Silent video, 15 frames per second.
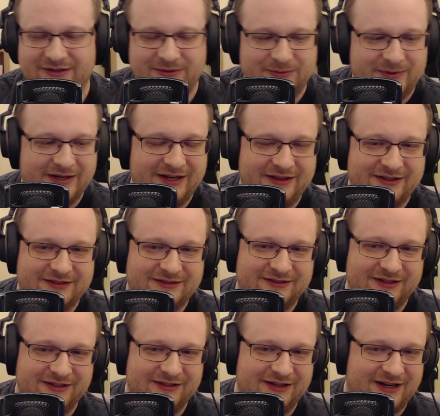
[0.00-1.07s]
the way
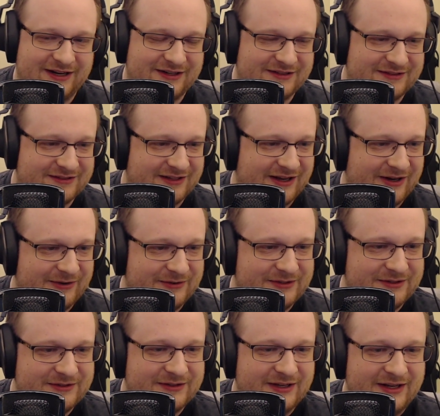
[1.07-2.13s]
this thing kind of
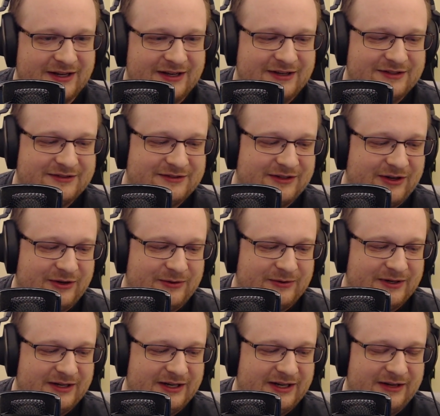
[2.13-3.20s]
sounds.
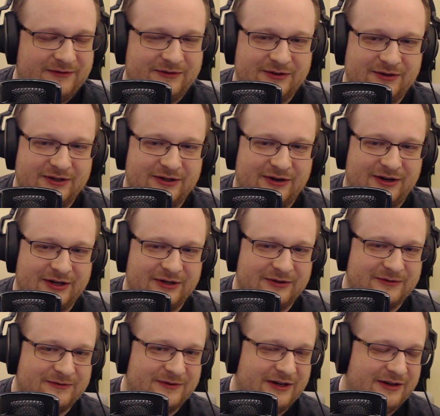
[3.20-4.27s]
So if you're an
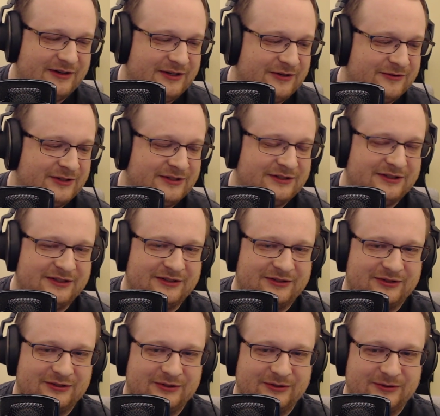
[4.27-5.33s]
audiophile and you're listening
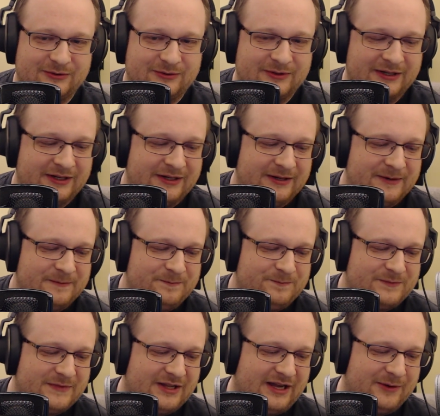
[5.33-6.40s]
to,
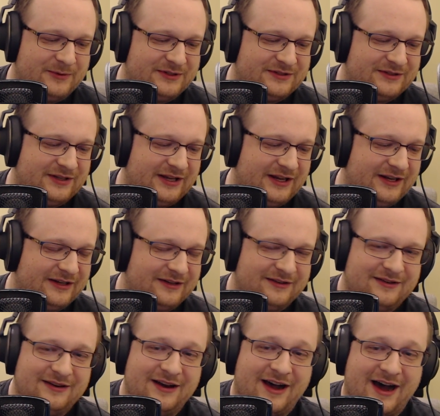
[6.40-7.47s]
I would say,
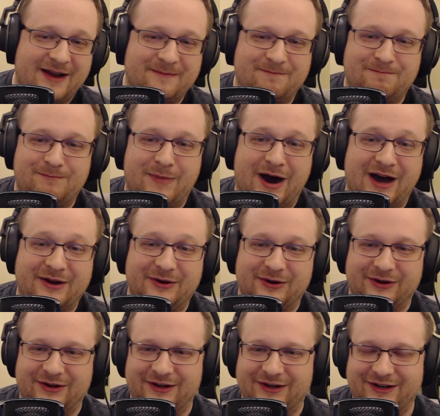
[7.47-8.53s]
not
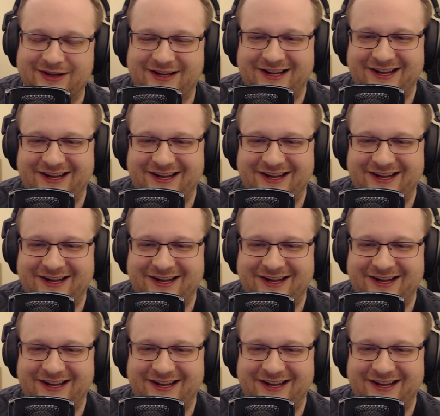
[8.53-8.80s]
modern